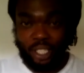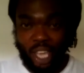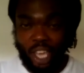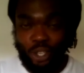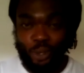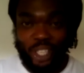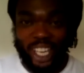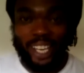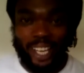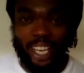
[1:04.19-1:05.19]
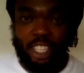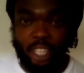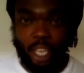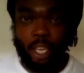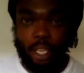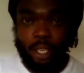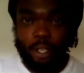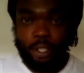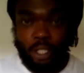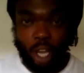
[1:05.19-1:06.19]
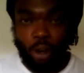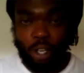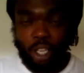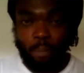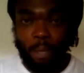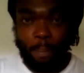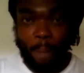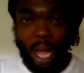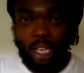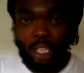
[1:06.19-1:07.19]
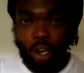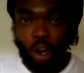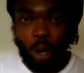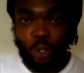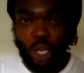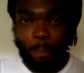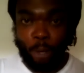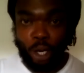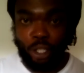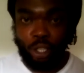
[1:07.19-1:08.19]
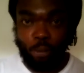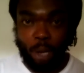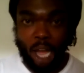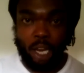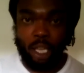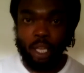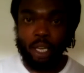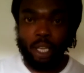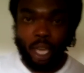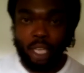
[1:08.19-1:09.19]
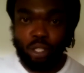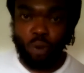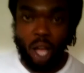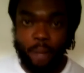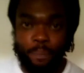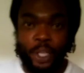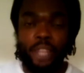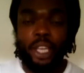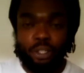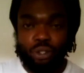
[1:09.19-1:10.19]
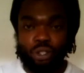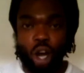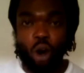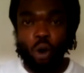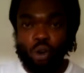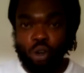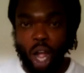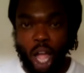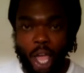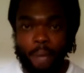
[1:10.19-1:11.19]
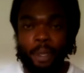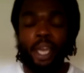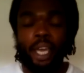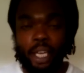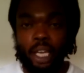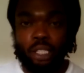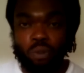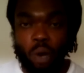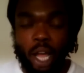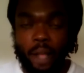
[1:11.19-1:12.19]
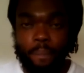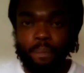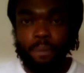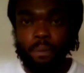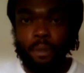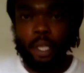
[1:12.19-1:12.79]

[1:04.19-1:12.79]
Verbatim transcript: and saying you did anything, stole to commit bodily harm, you ain't murdered nobody, then guess what? There's no crime. And guess what?